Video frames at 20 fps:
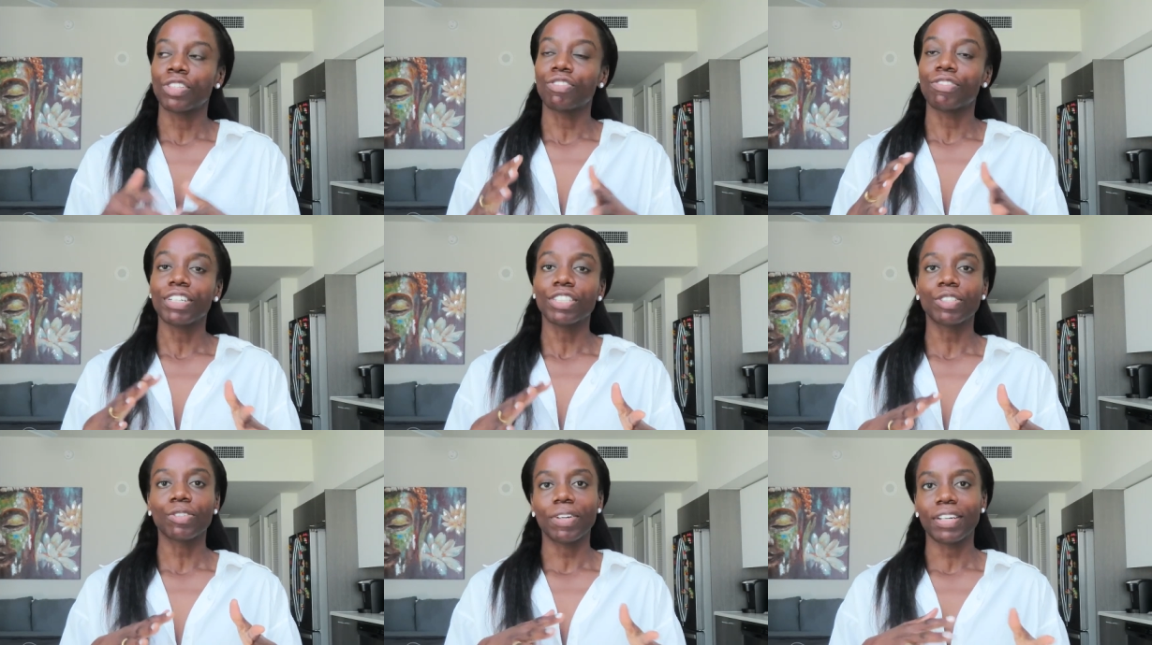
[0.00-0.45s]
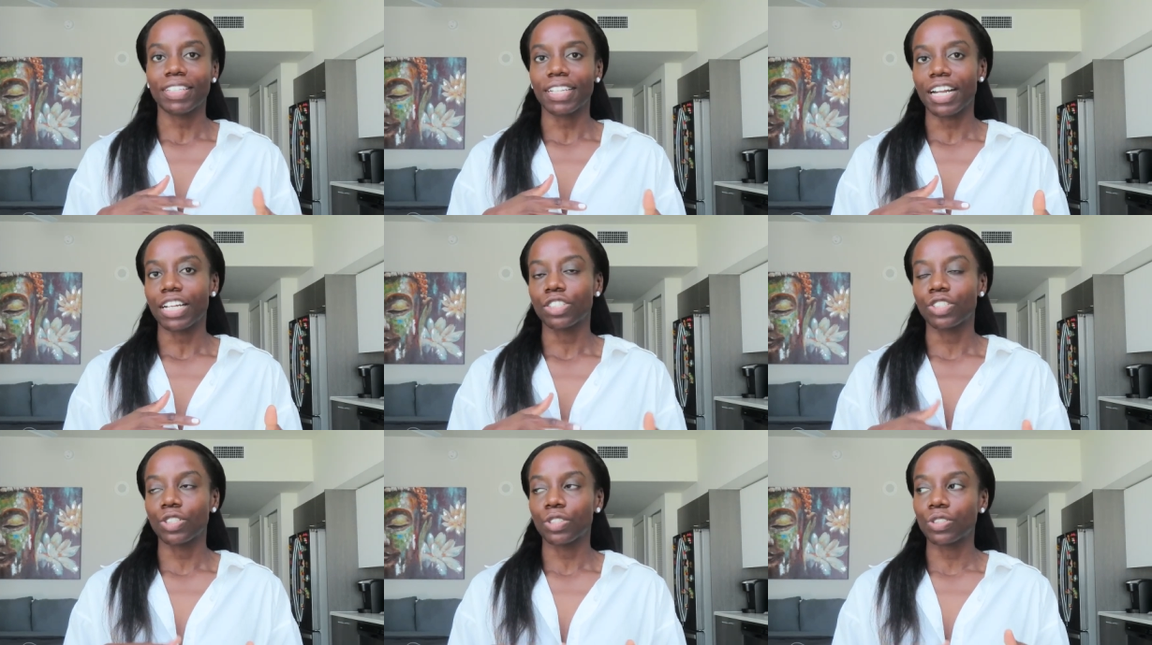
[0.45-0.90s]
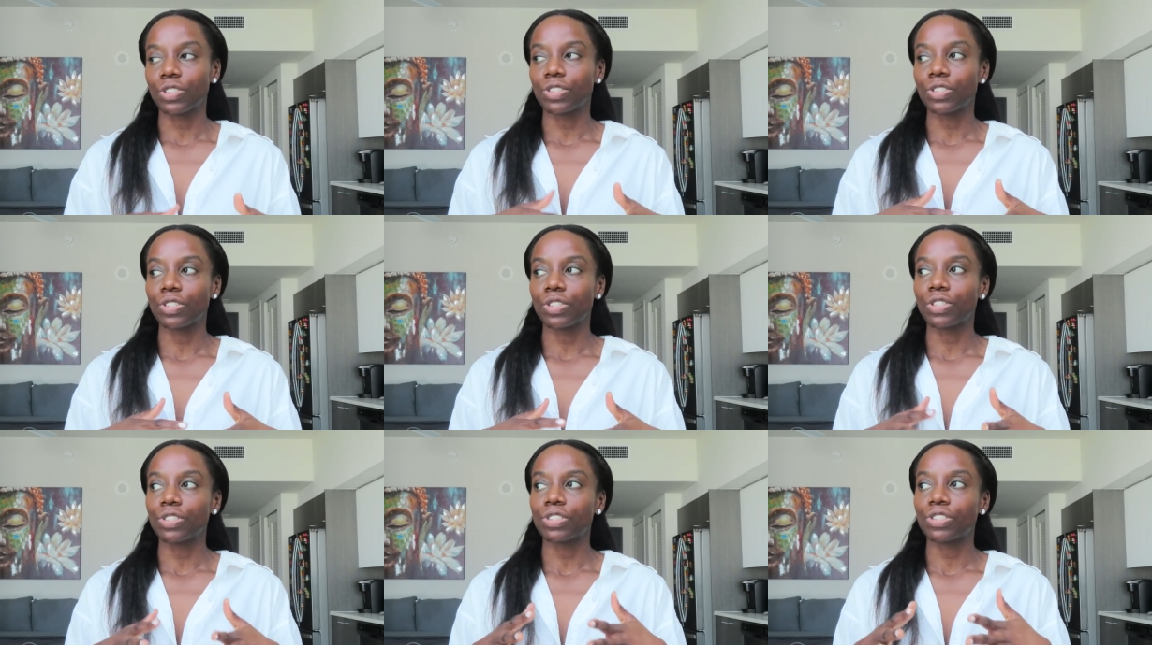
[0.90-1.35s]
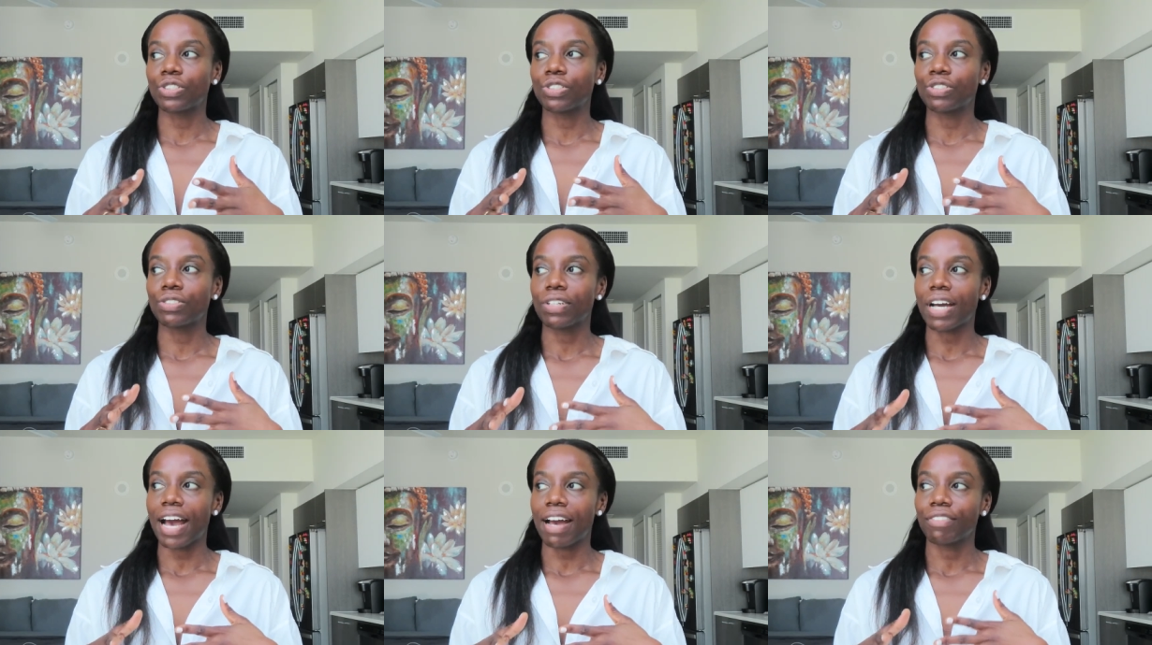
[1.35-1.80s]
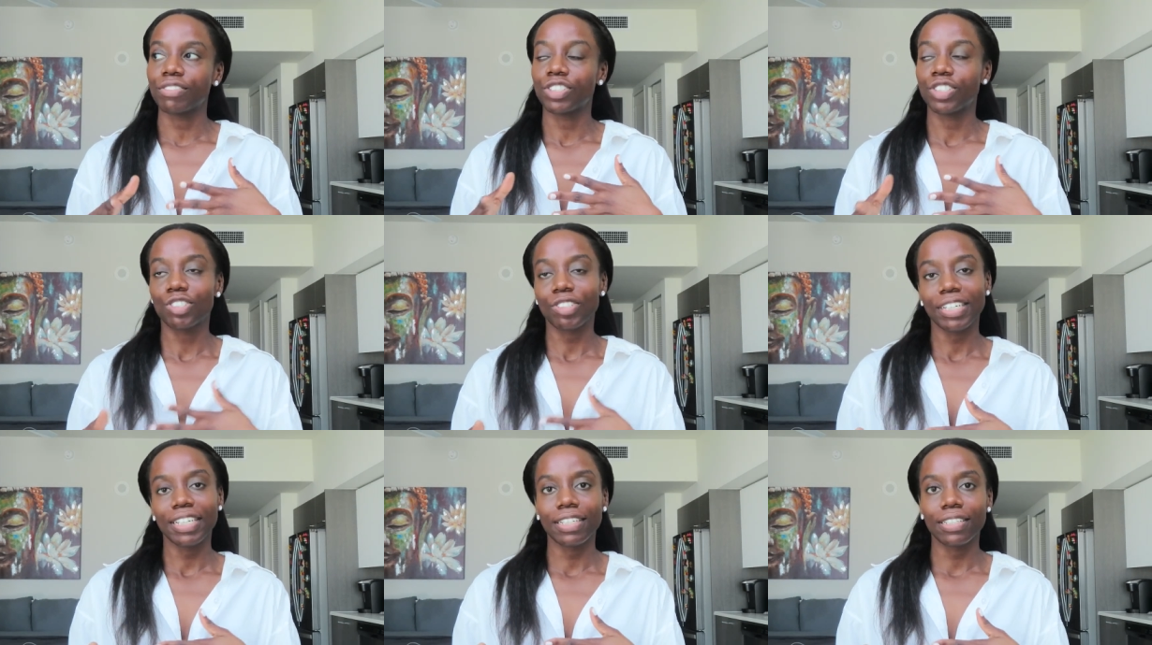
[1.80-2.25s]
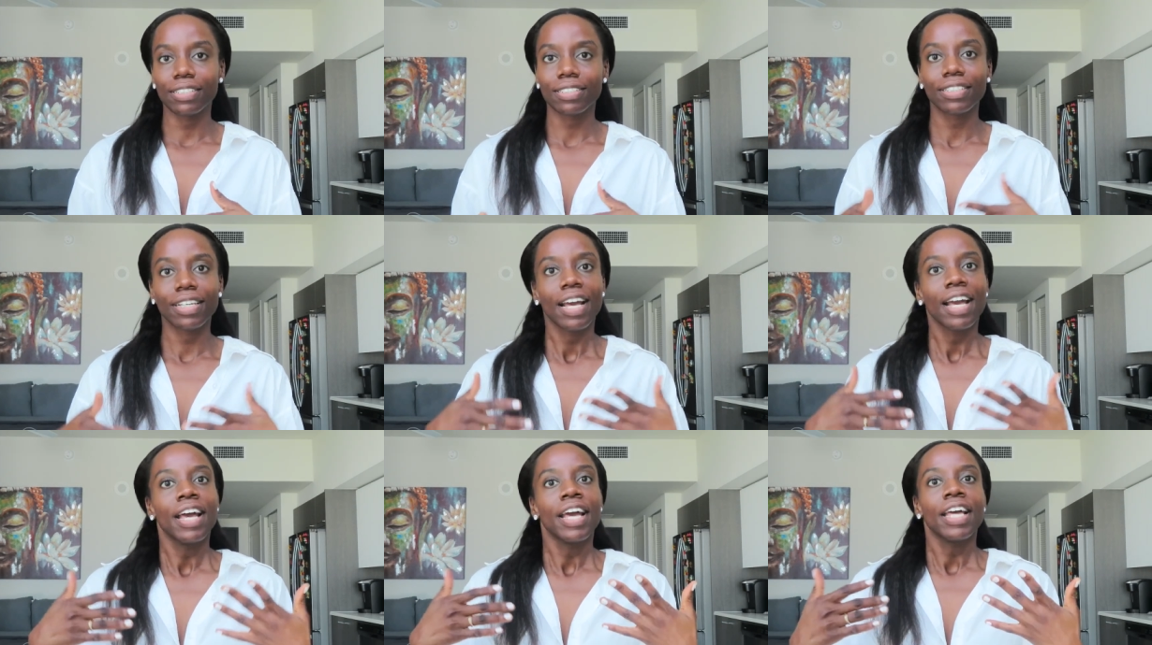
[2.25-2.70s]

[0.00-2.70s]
the restaurant that I chose to go to have drinks,